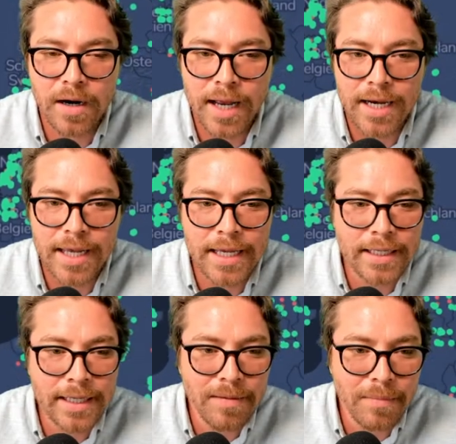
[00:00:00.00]
And
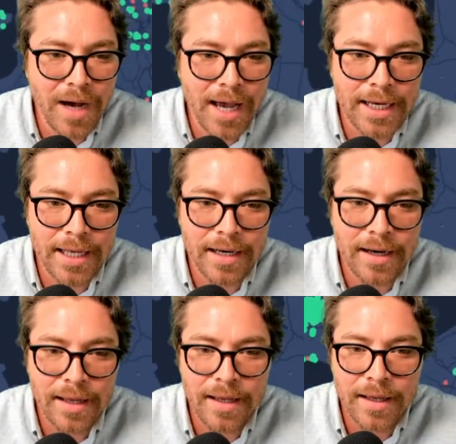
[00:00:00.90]
helium mining,
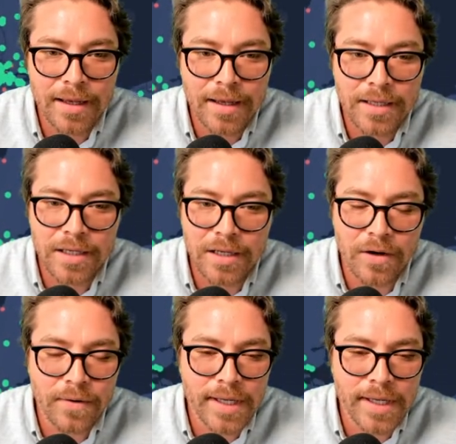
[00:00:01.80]
you know,